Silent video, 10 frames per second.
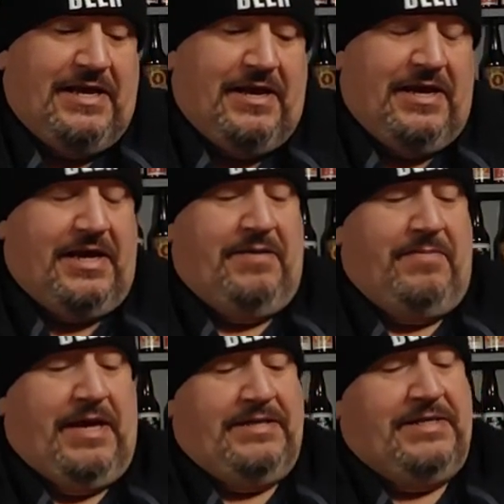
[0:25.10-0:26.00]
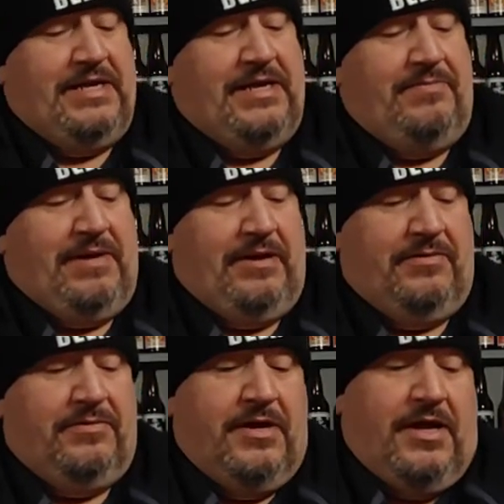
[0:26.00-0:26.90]
I don't
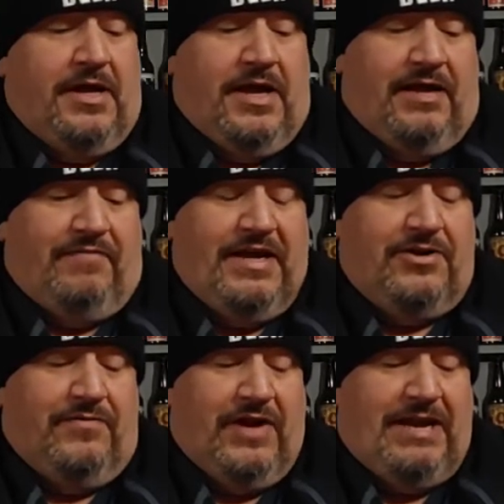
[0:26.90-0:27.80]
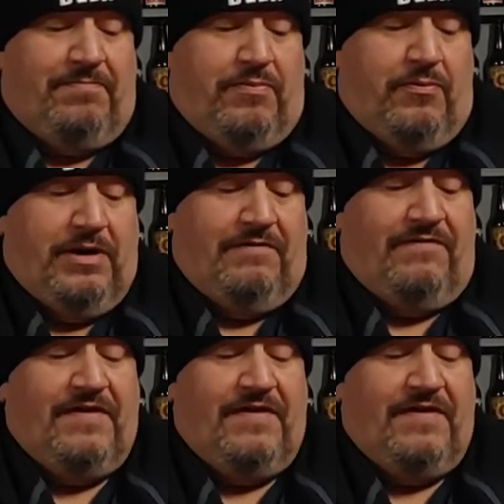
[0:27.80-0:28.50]
know, and Vancouver, 8.5%.